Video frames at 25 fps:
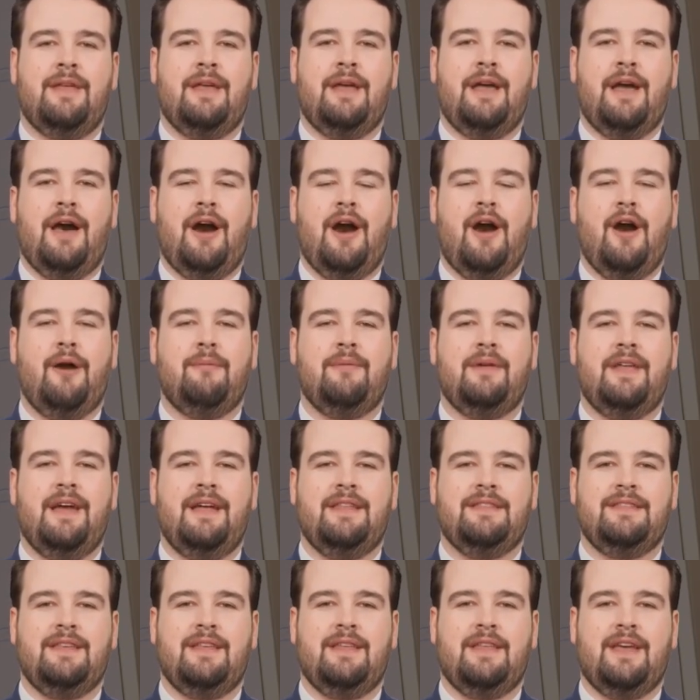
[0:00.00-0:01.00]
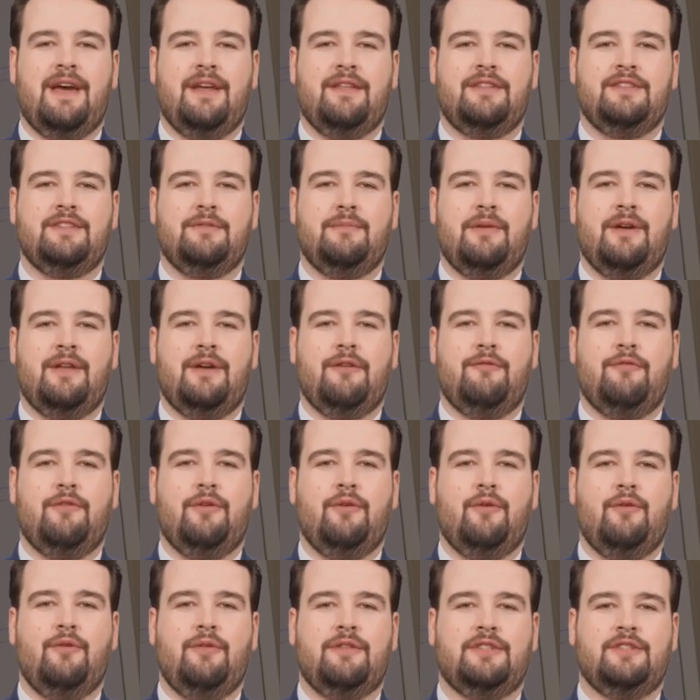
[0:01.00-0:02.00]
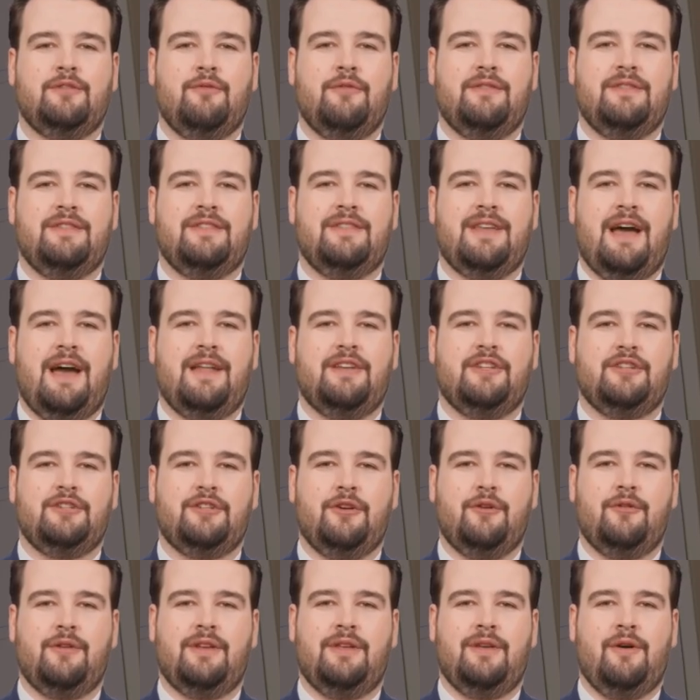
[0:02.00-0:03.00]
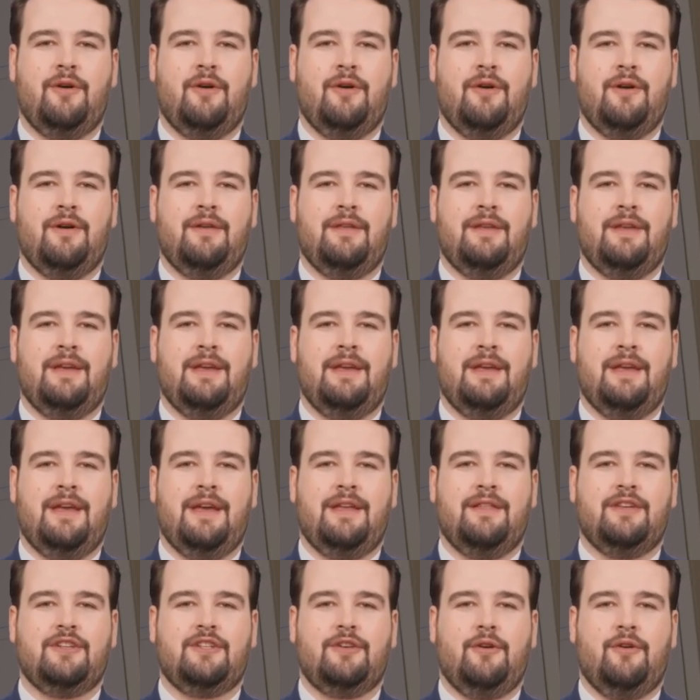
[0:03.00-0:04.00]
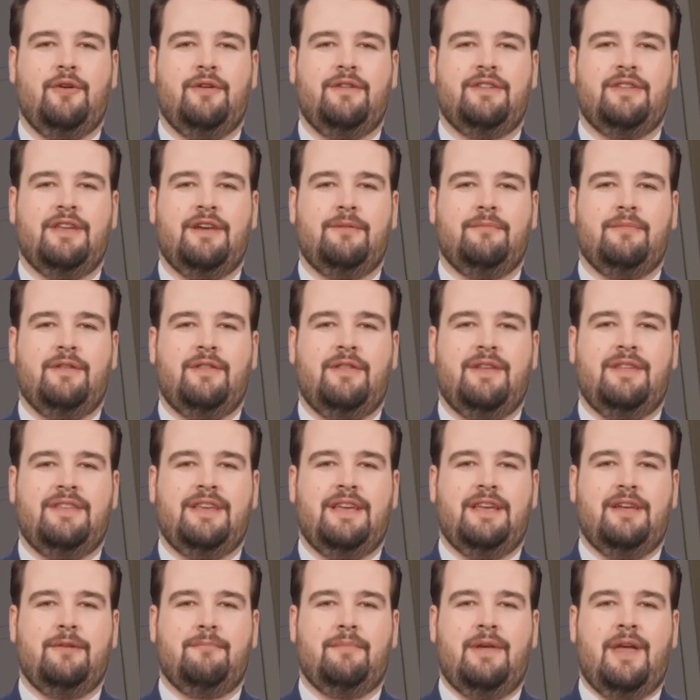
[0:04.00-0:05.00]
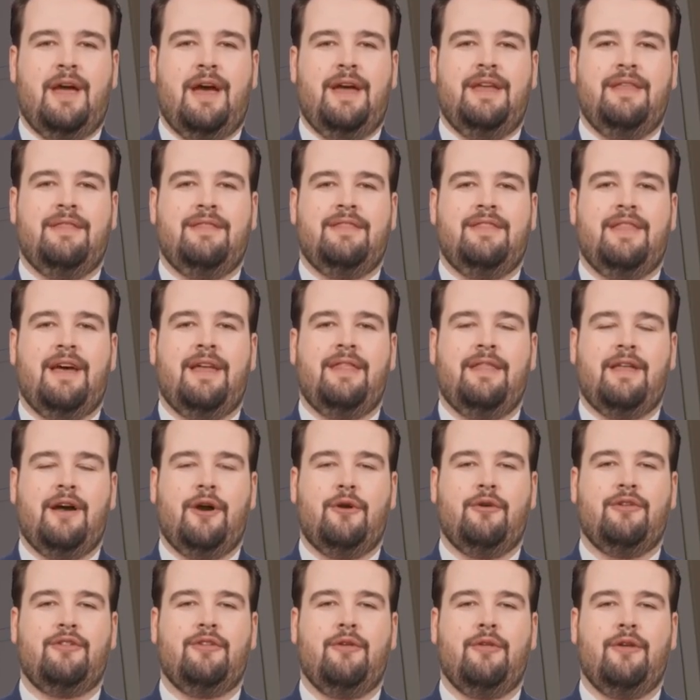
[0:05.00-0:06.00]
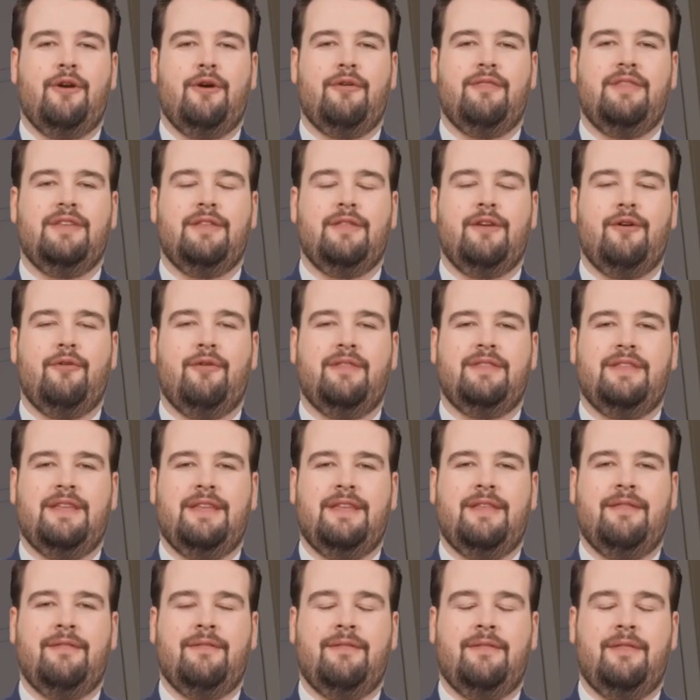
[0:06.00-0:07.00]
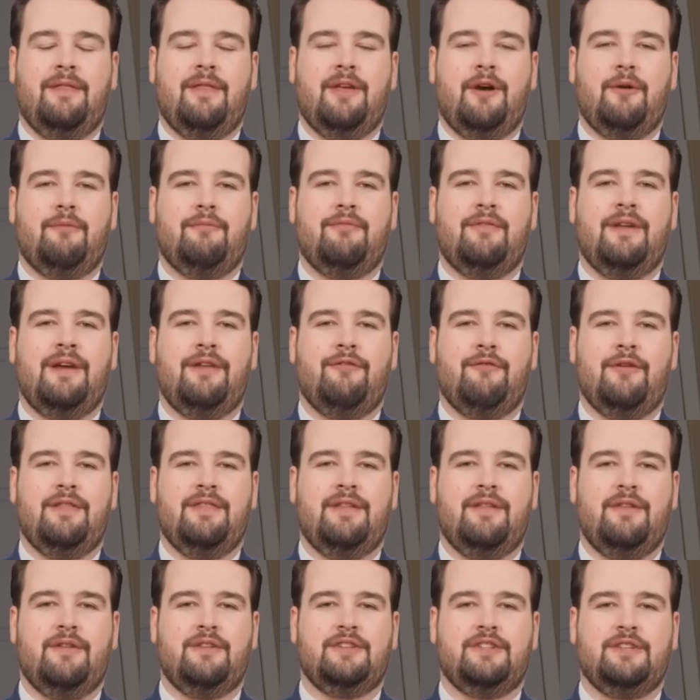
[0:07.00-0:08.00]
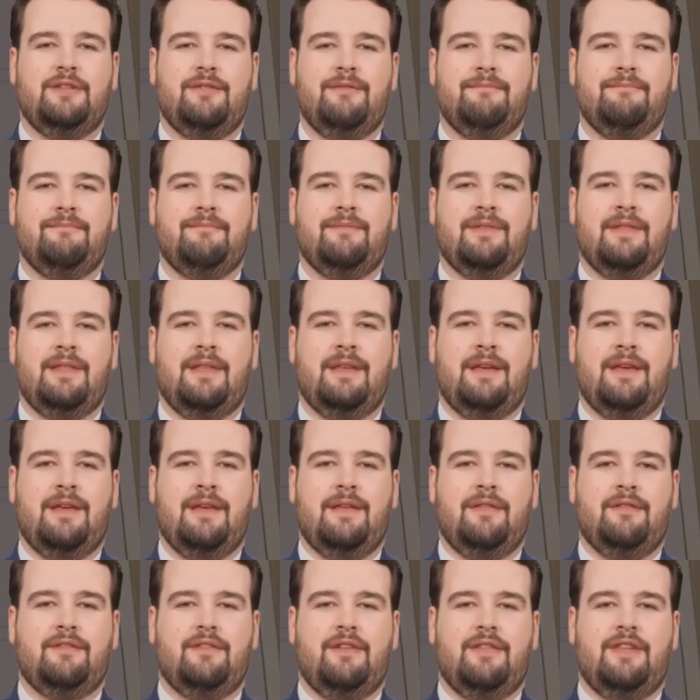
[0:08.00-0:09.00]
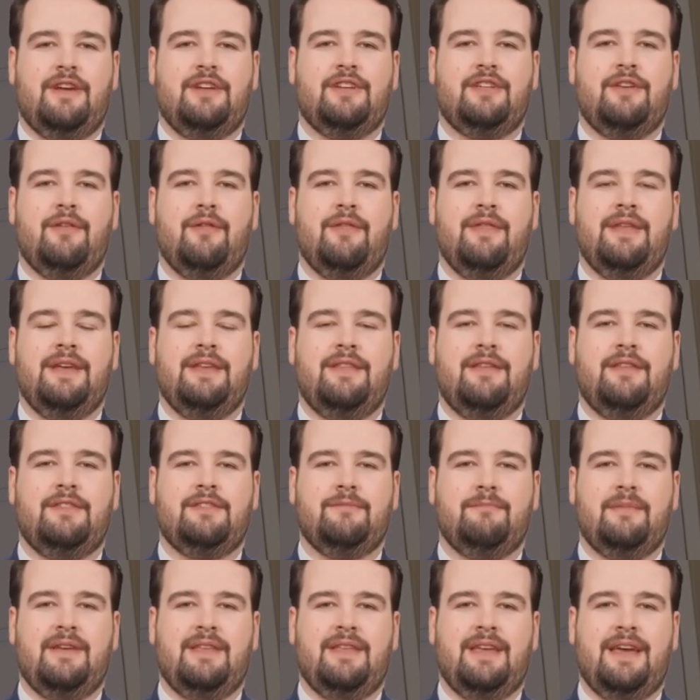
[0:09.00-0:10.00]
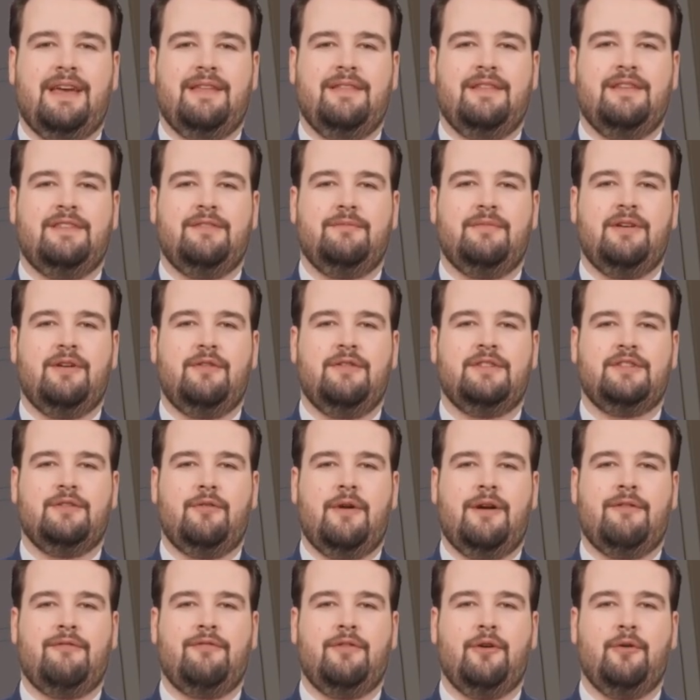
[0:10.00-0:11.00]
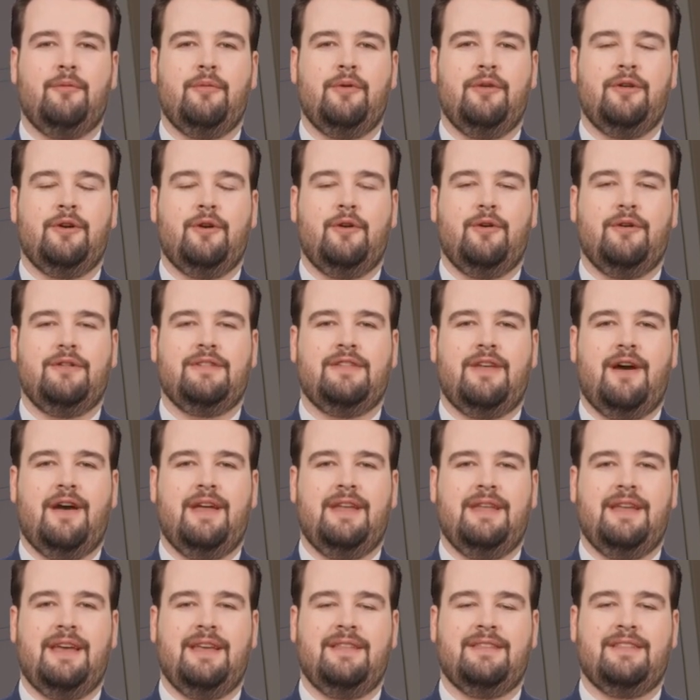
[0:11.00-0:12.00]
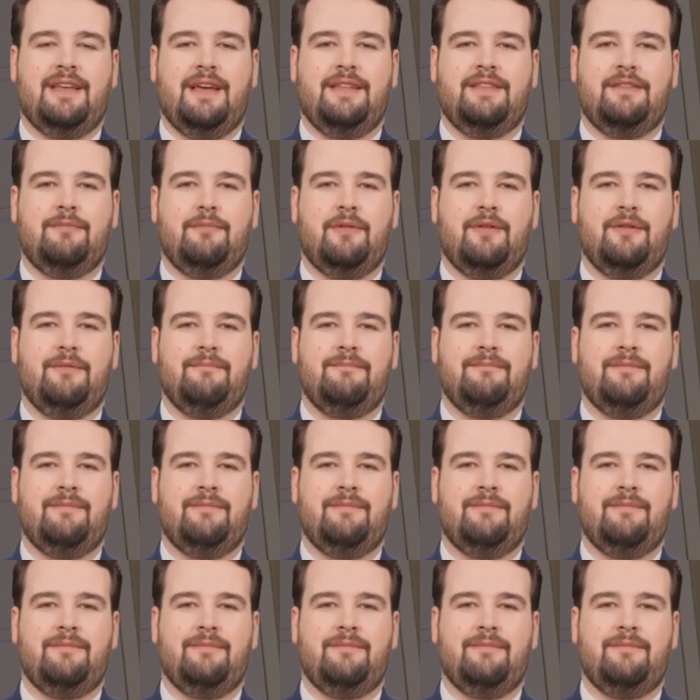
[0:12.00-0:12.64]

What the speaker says: harmonizing customary rules with statutory law ensures community compliance and cultural continuity. Conflict resolution: traditional leaders mediate disputes where formal courts are inaccessible.